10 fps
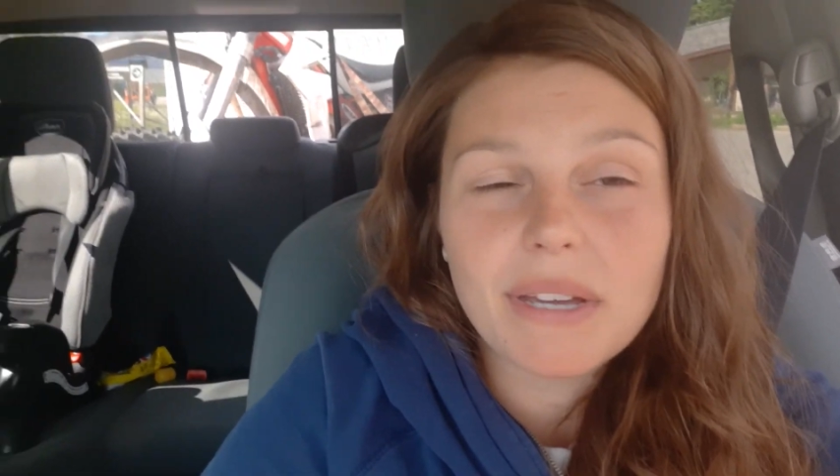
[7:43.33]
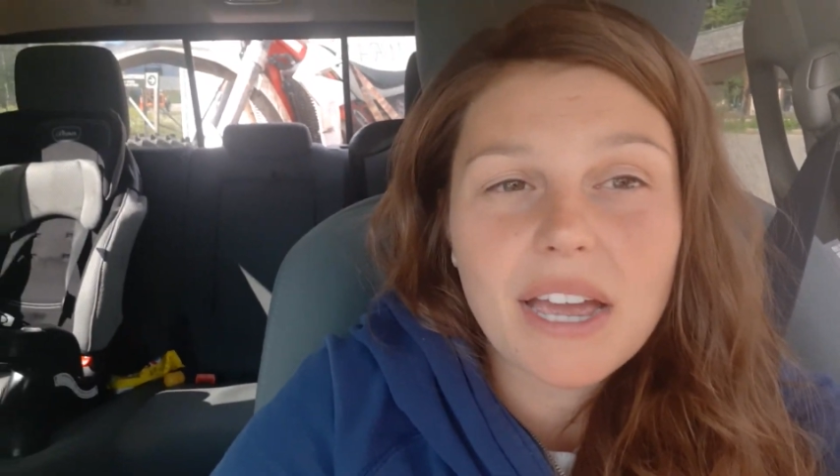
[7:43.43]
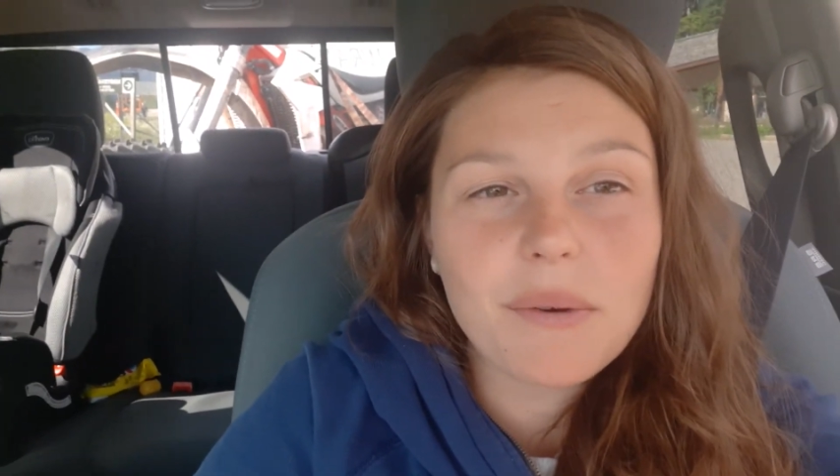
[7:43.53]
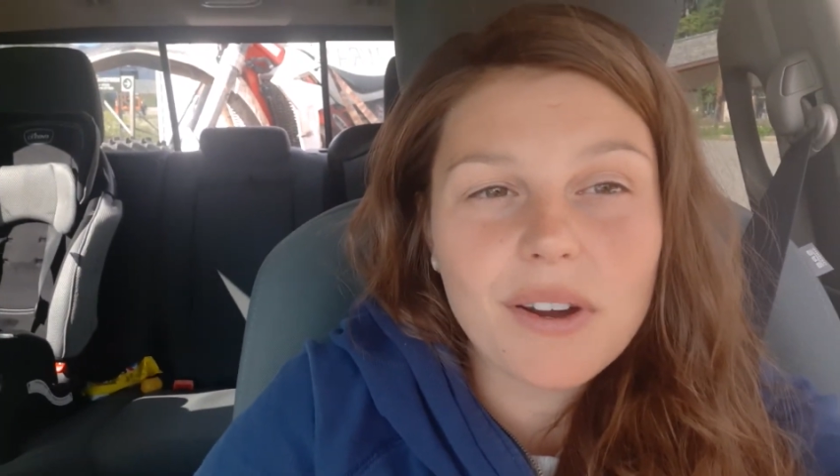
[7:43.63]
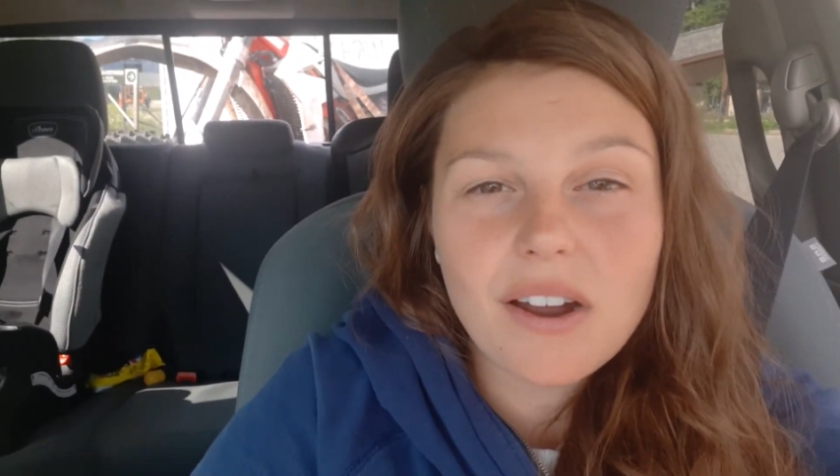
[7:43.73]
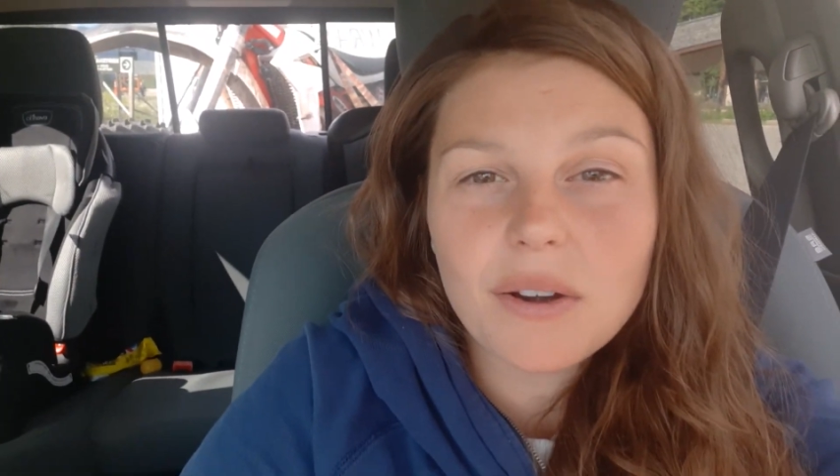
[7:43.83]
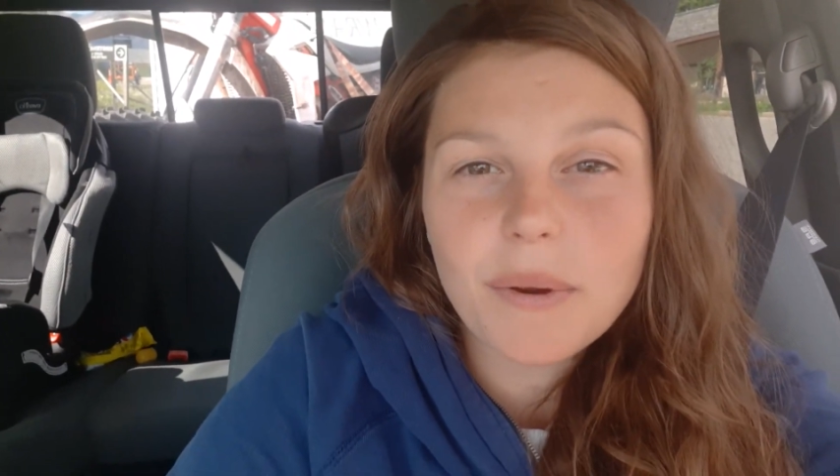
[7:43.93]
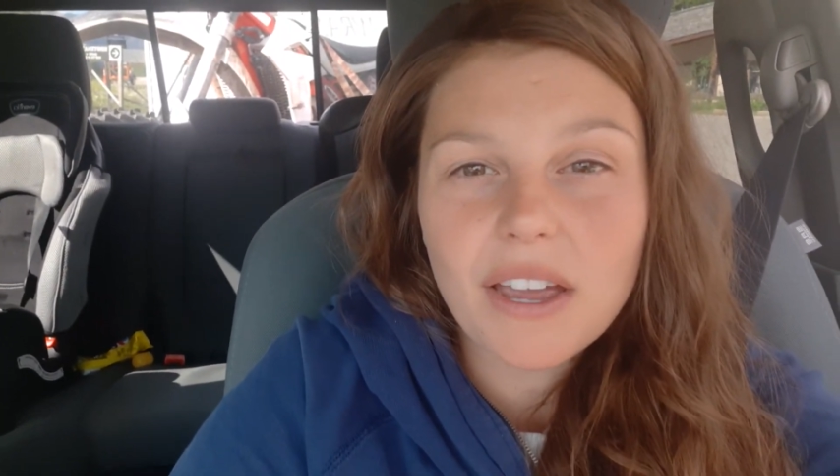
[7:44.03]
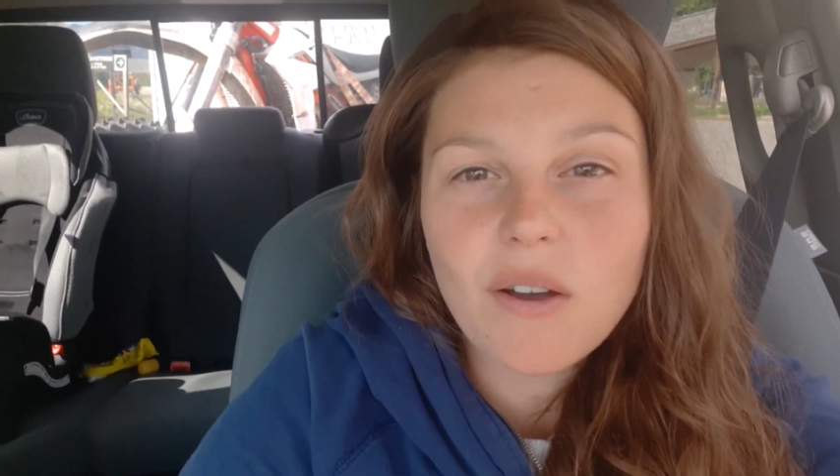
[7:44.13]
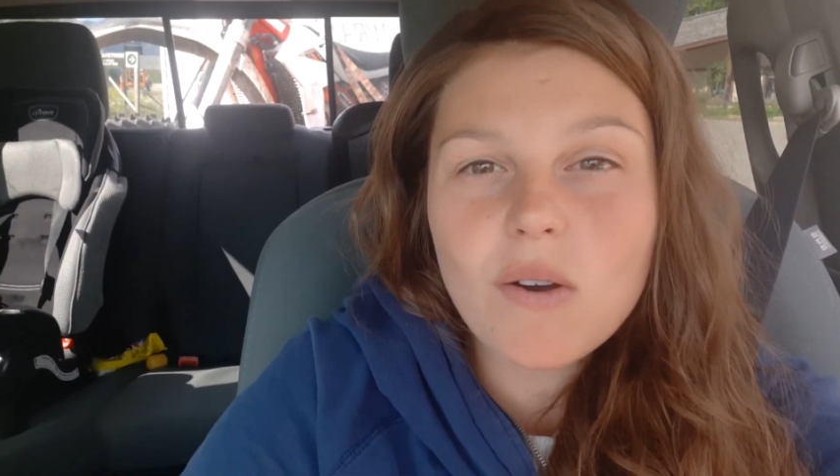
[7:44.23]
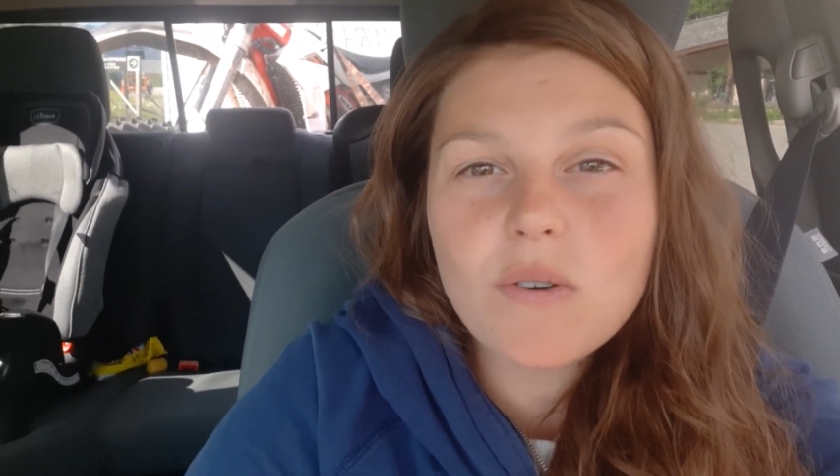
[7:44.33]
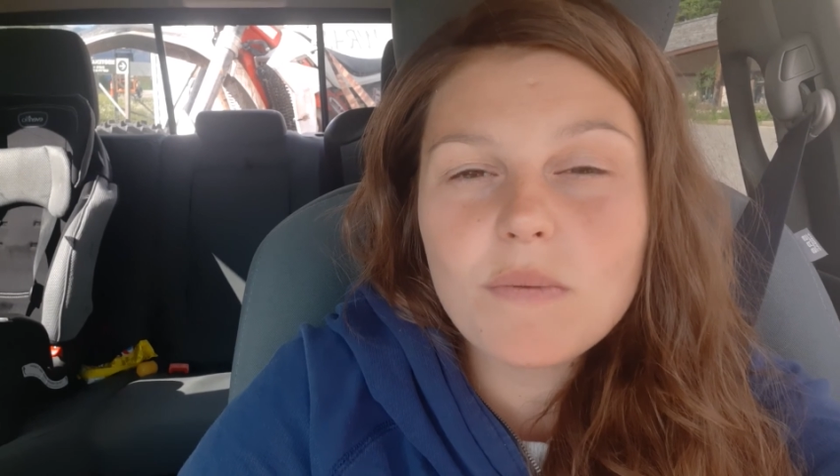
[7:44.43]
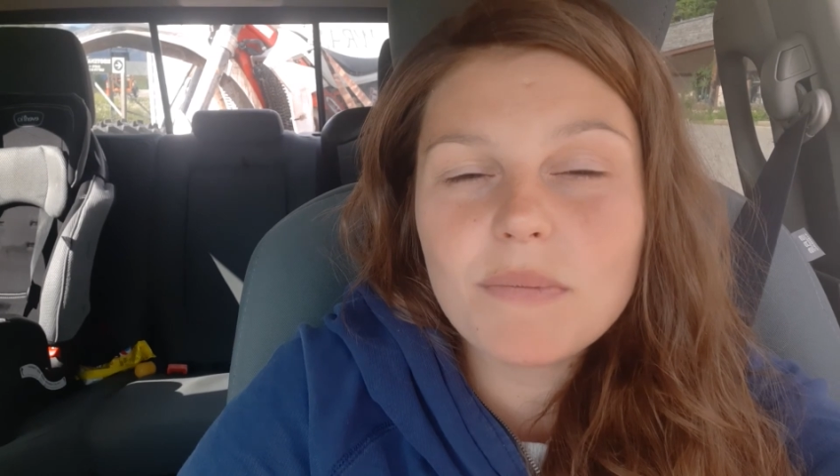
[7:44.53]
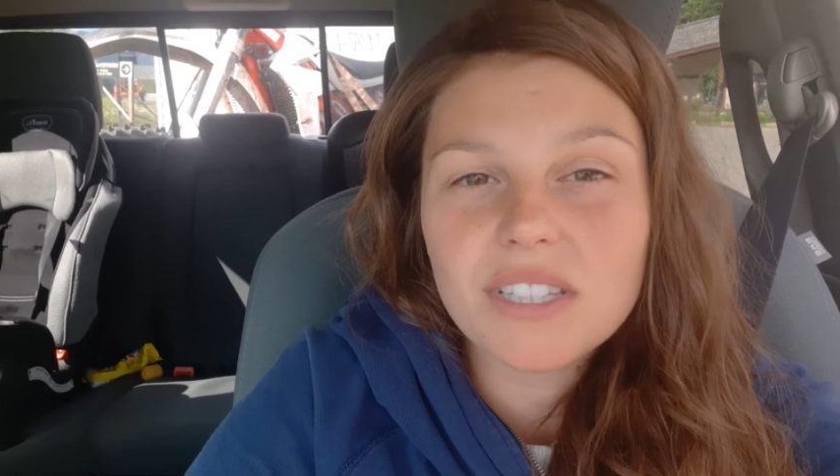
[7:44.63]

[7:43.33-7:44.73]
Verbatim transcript: yeah, we're on our way home.